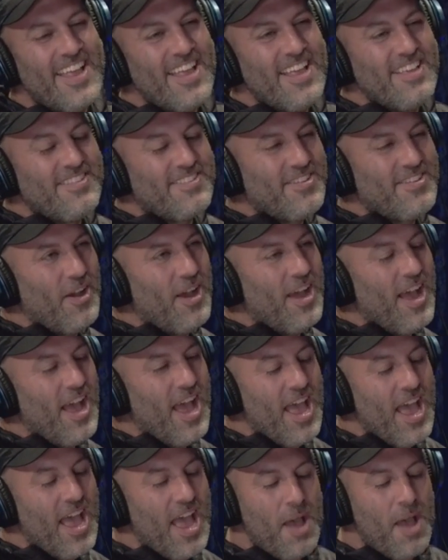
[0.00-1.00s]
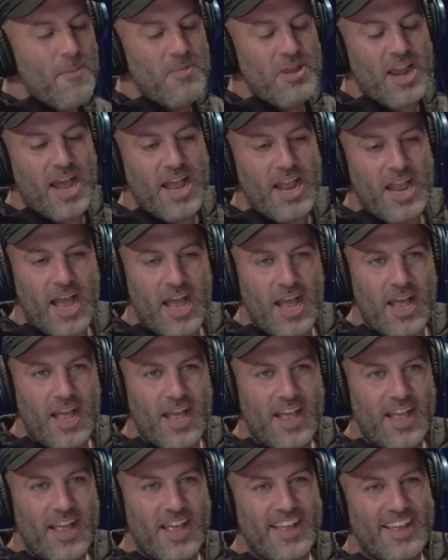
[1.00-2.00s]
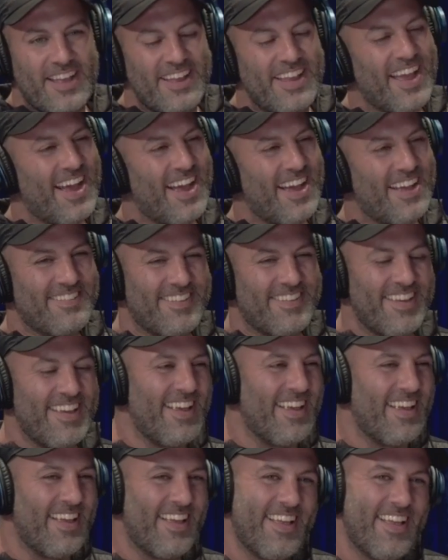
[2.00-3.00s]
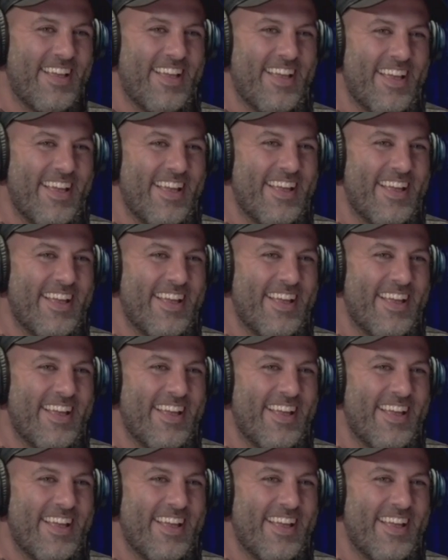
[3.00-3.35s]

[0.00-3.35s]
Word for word: So, yeah. I mean, that's awesome. Yeah, it's Foot Clinic.